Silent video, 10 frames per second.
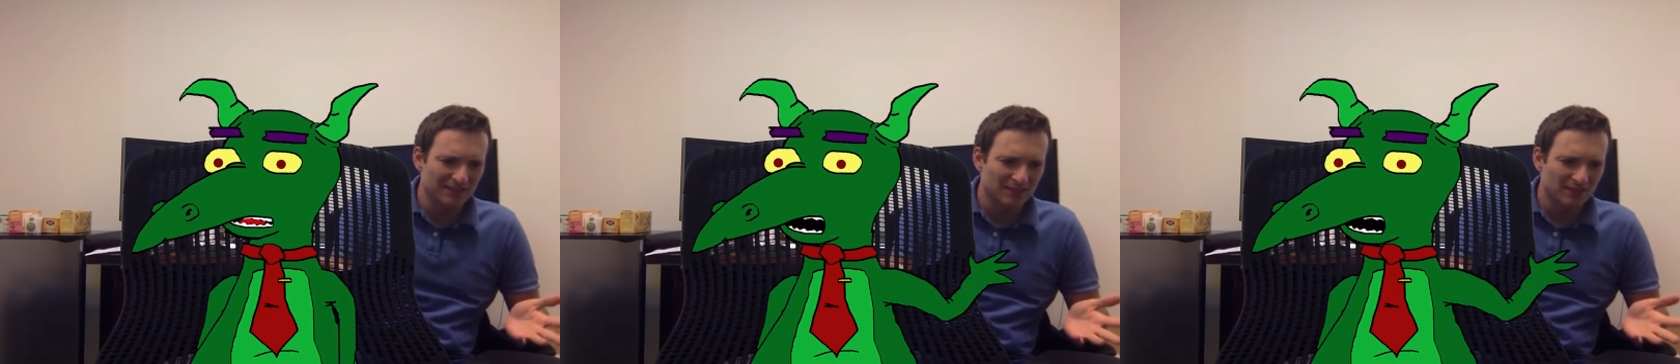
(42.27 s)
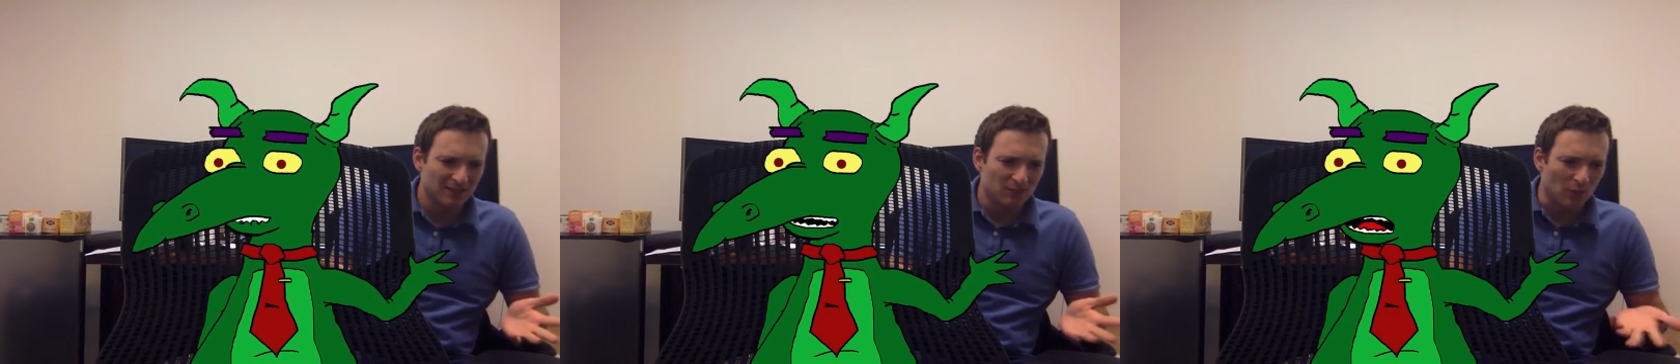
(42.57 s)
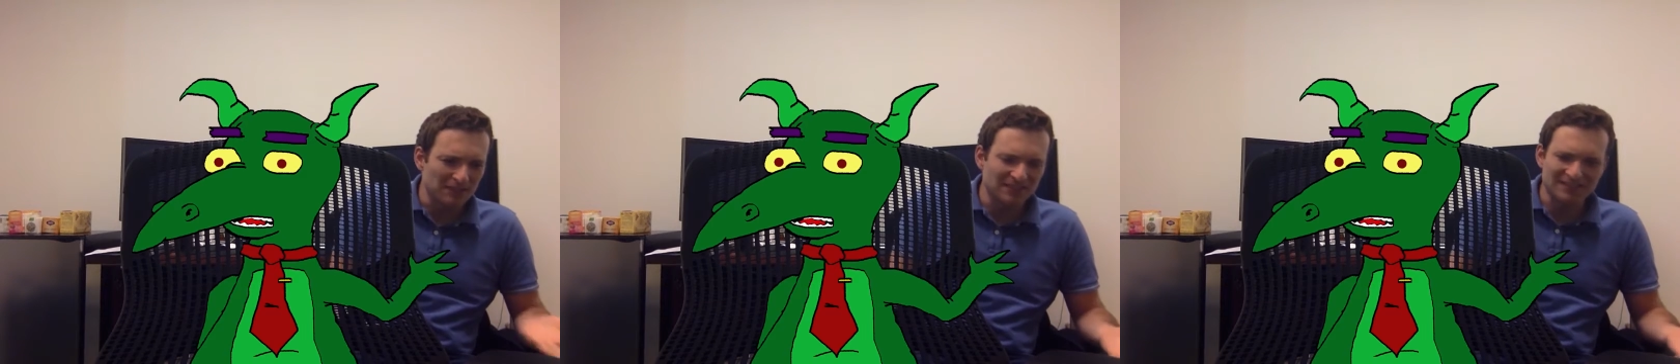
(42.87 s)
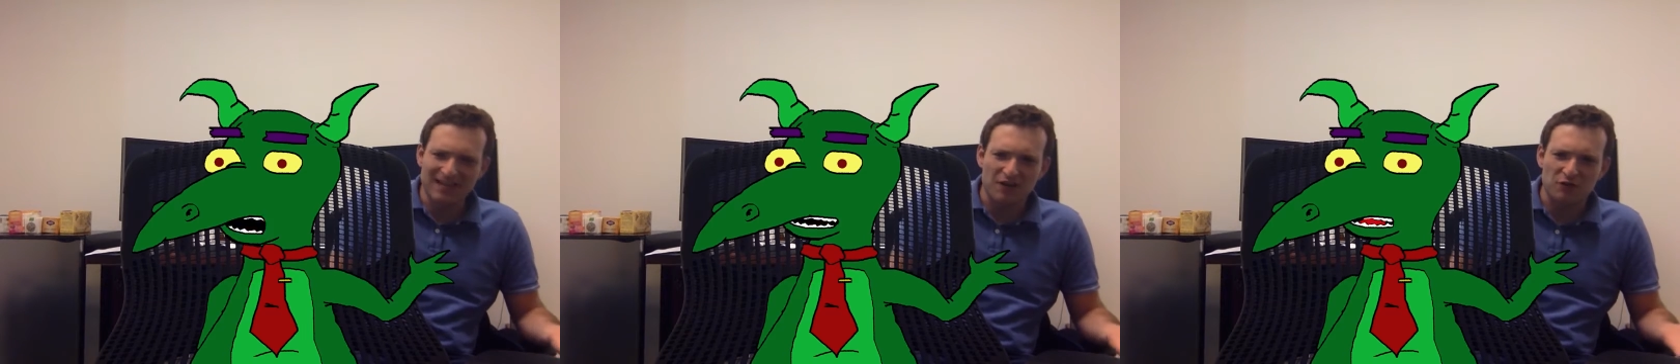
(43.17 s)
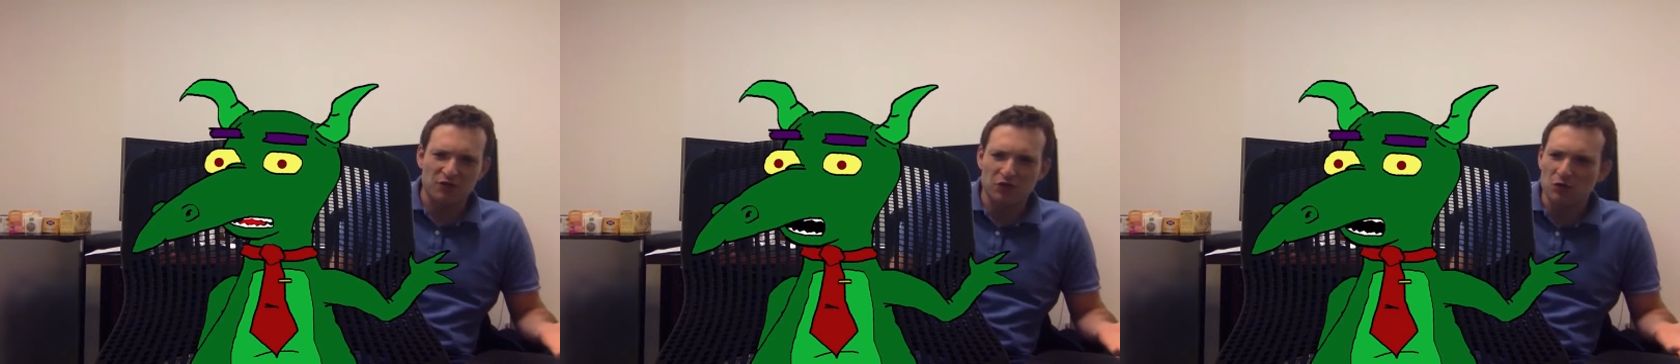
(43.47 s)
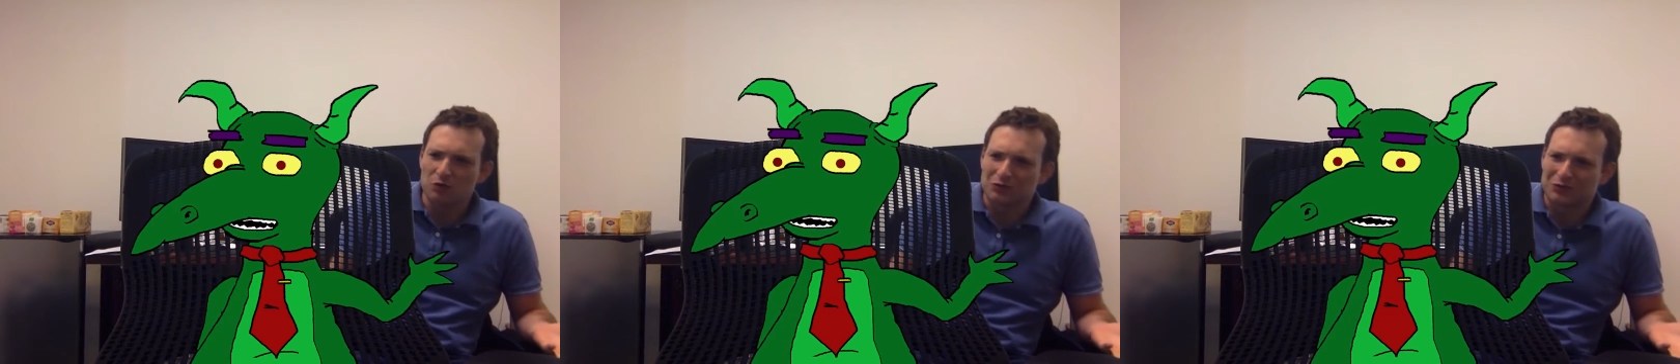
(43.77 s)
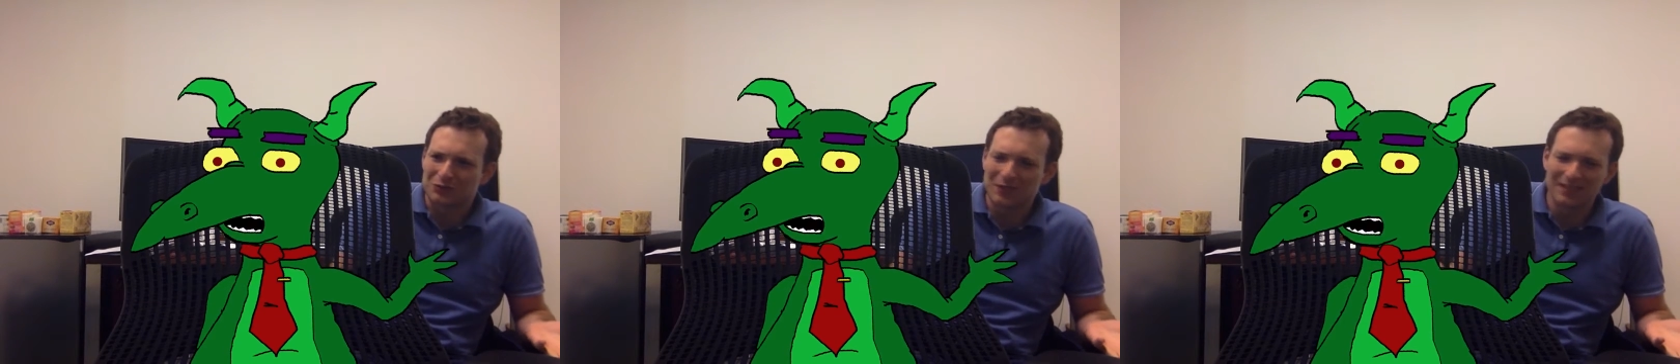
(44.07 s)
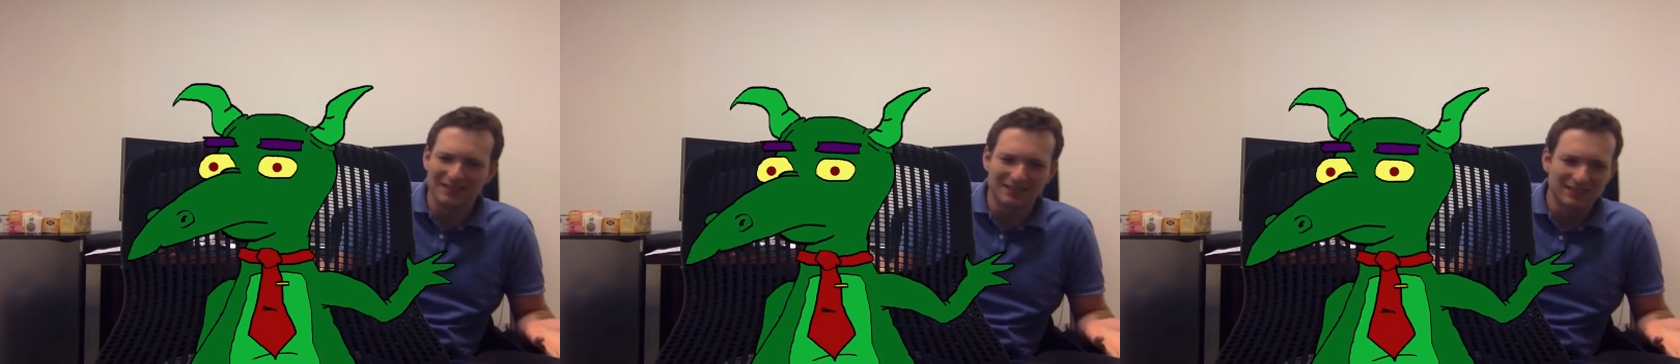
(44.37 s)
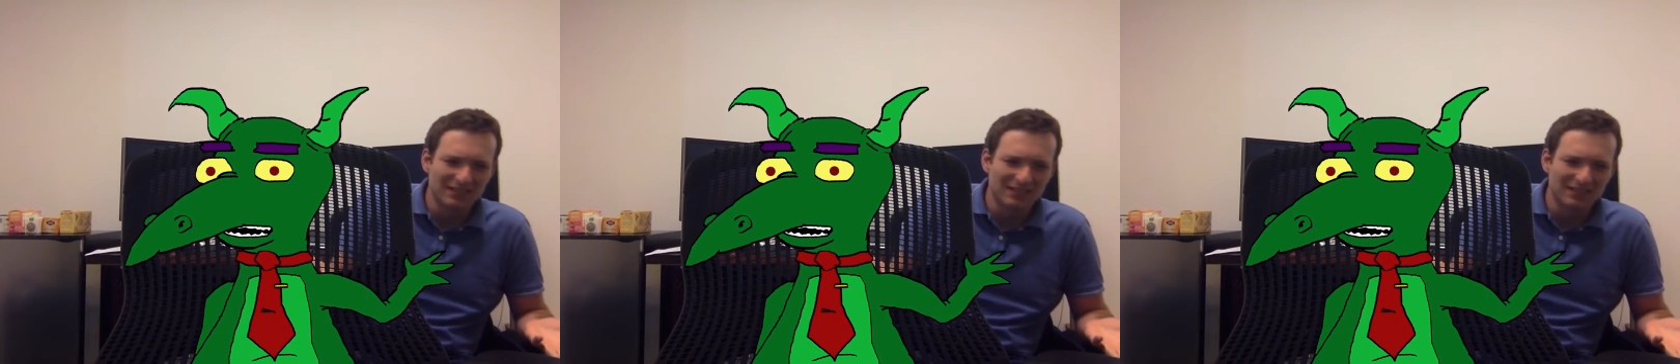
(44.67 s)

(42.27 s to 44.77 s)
offer to, to give her a tour of, of,